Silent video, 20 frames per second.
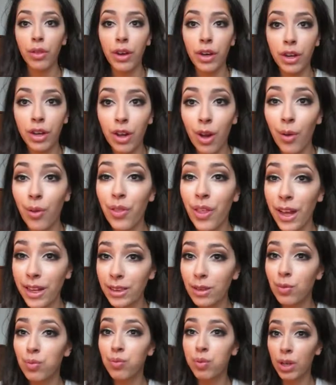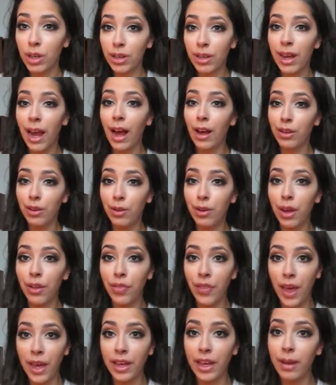There you go. That's really how you
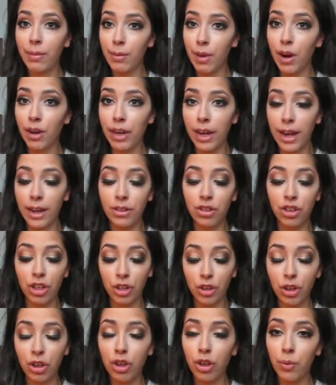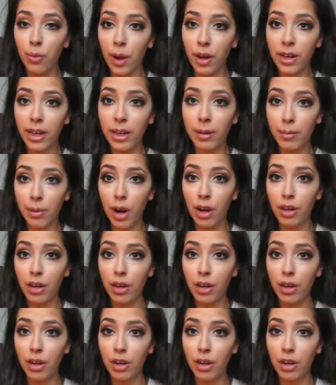get that Kim Kardashian look. You want Kim